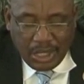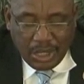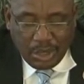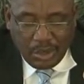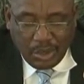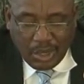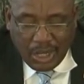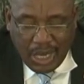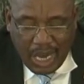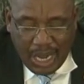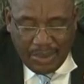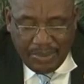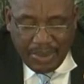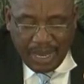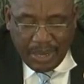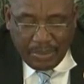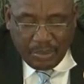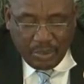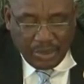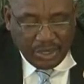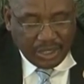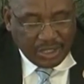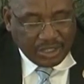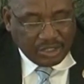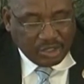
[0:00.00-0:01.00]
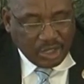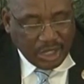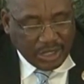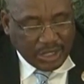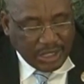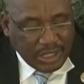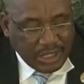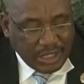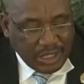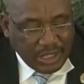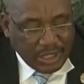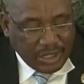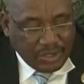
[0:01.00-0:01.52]
to come up with
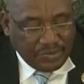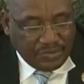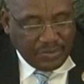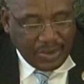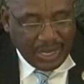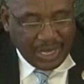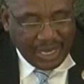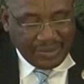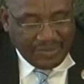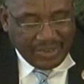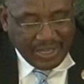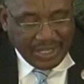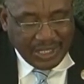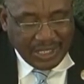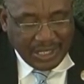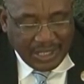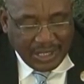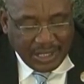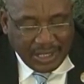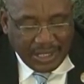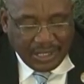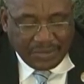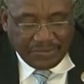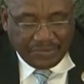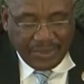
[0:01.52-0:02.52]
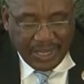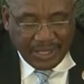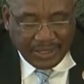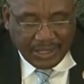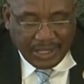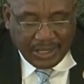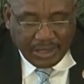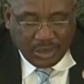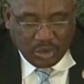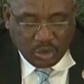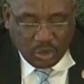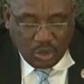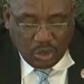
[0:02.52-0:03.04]
strategies for leveraging this vital
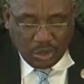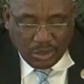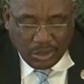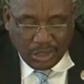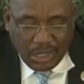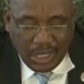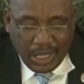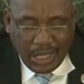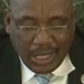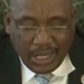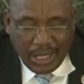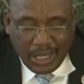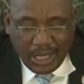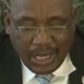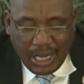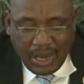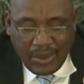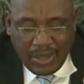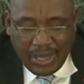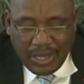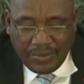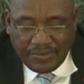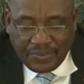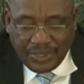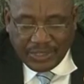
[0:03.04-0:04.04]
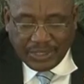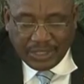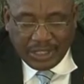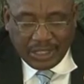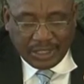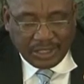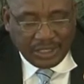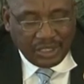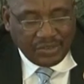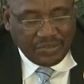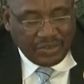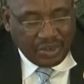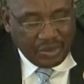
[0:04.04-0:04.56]
resource in our
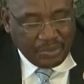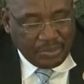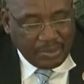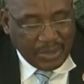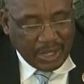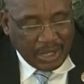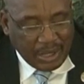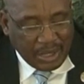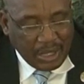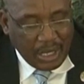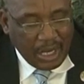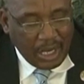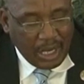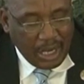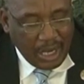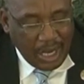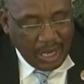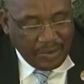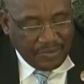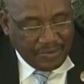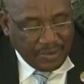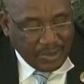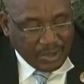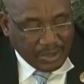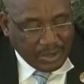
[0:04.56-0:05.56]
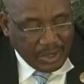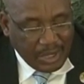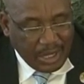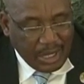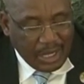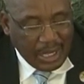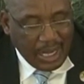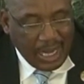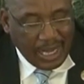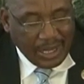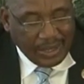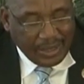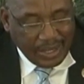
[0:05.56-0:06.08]
infrastructure development efforts.
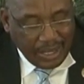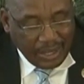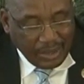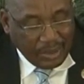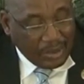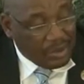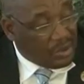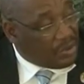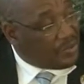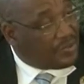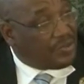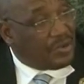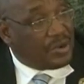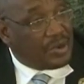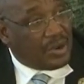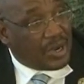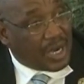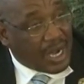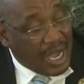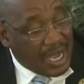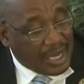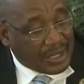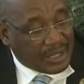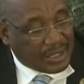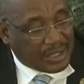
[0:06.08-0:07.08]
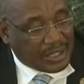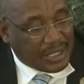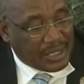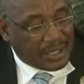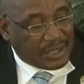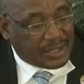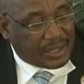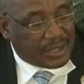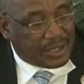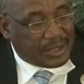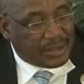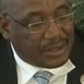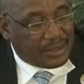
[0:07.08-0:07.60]
I thank you for your kind
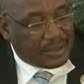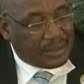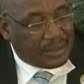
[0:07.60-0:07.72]
attention.